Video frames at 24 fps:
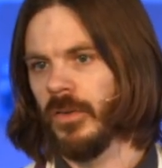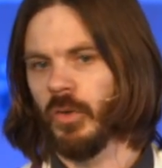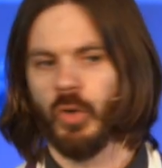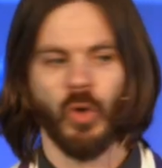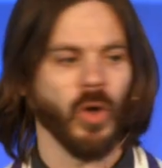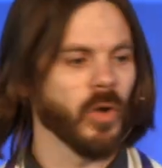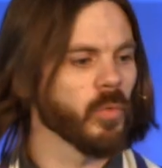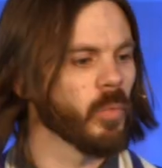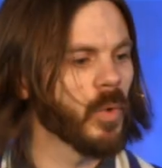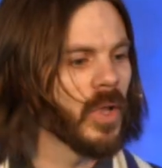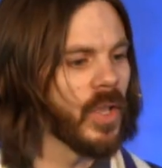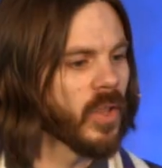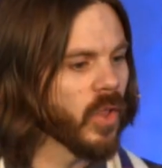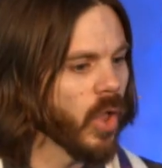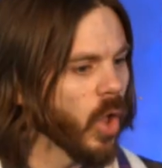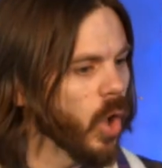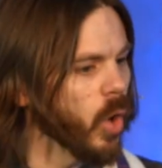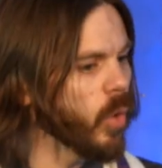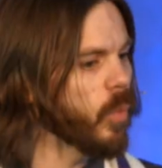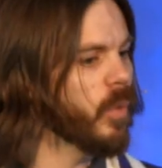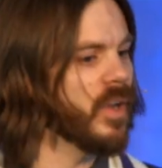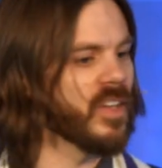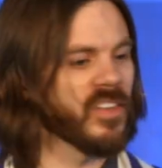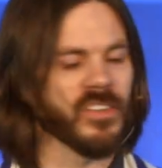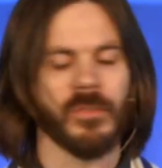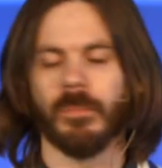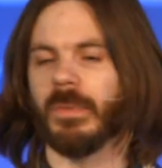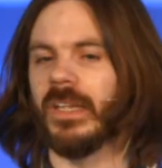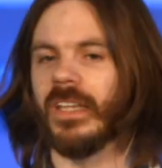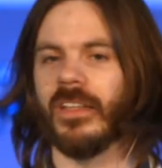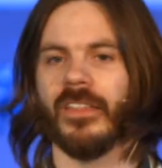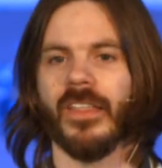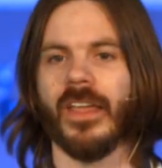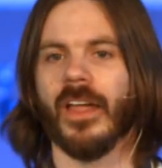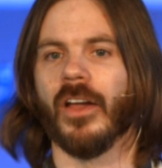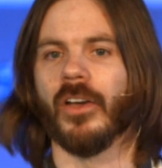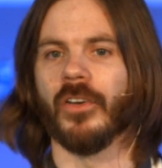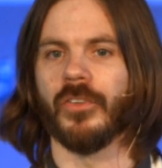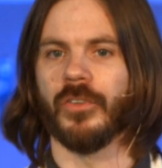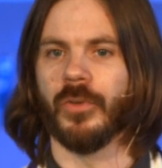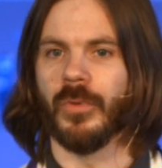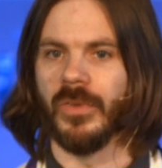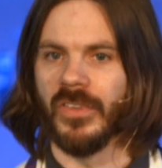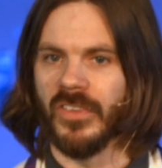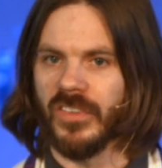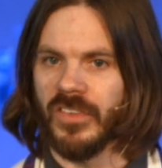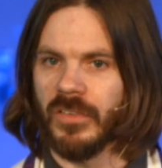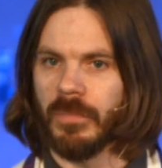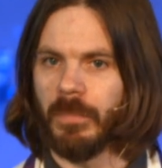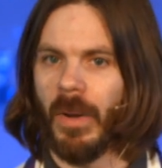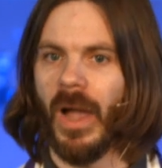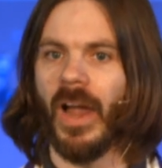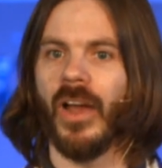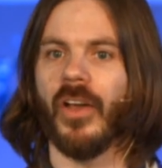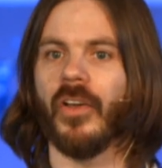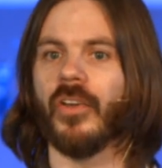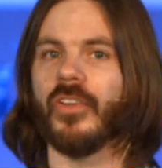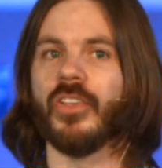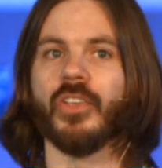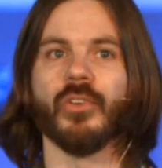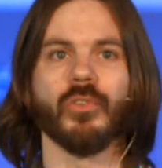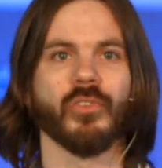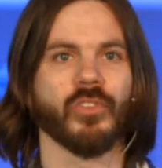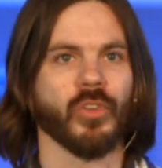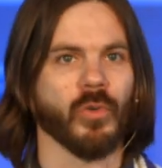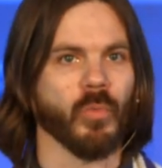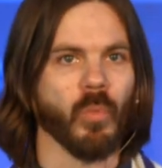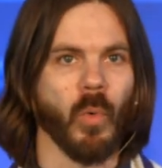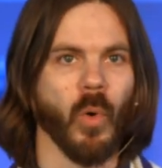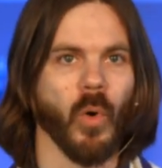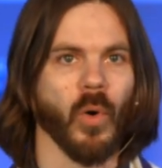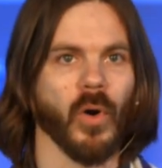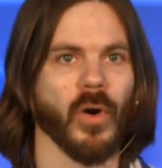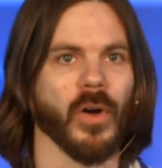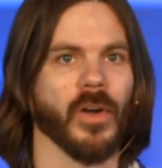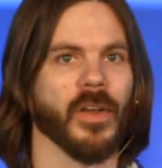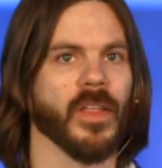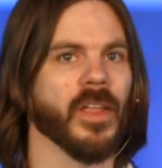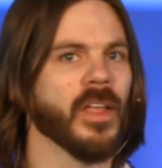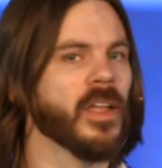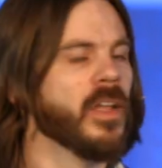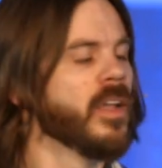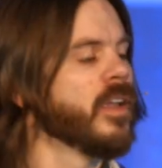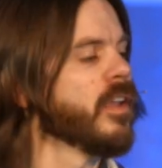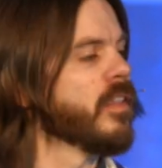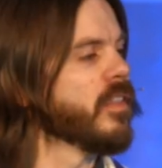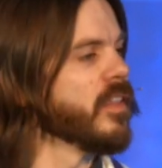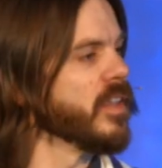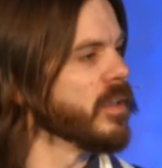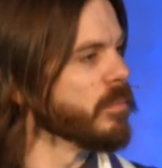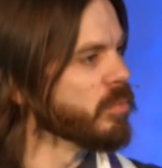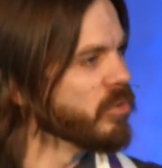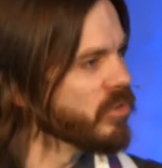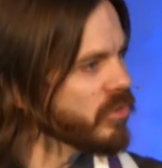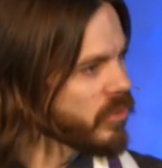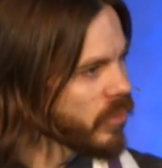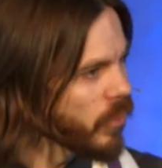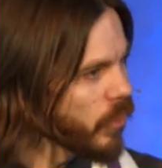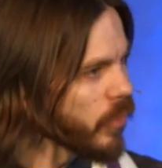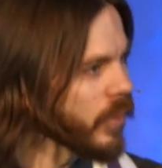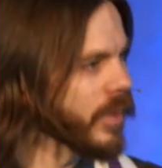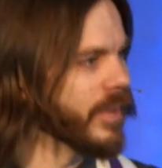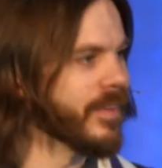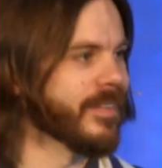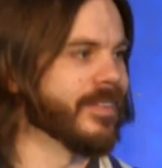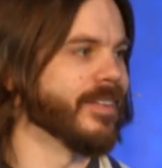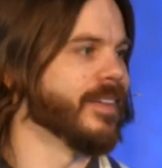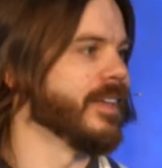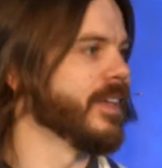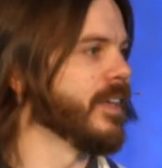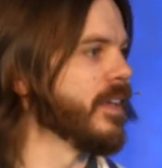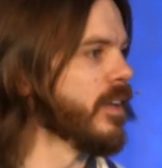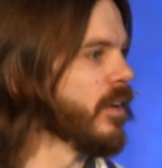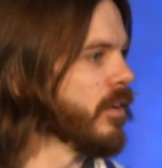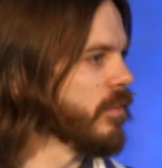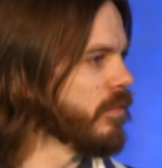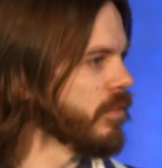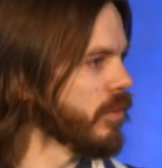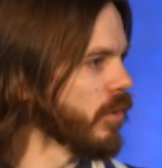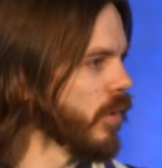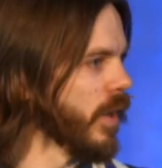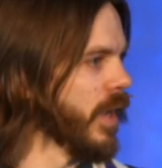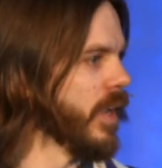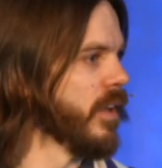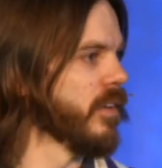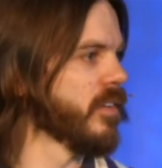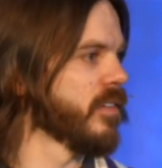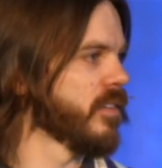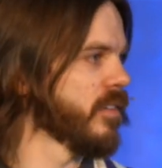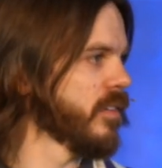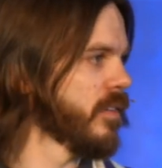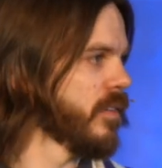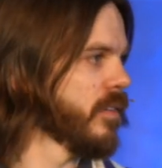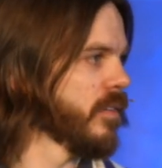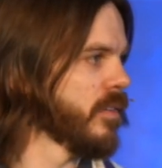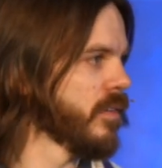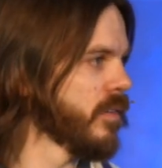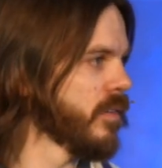God will always be there to inspire you toward the absurdity of grace.